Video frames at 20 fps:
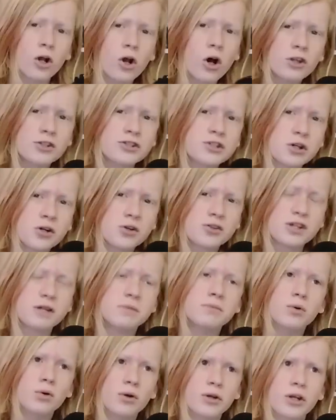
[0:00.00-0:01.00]
Consoles are
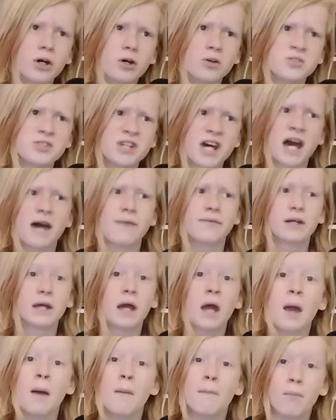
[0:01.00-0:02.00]
more known to
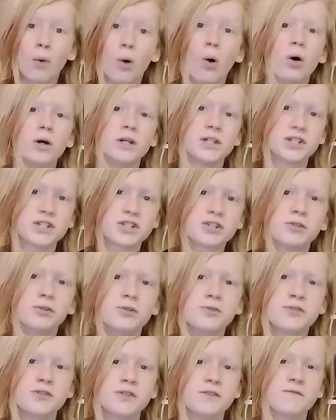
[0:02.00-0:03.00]
having more
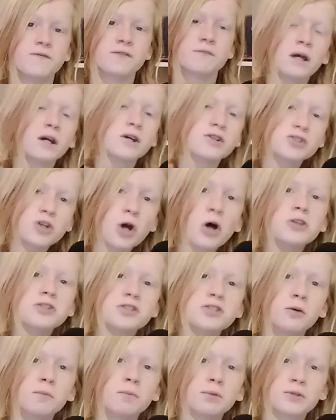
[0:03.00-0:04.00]
exclusives because
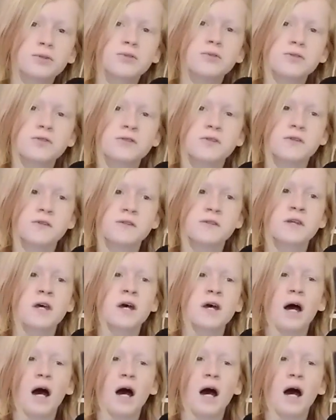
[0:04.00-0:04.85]
console producers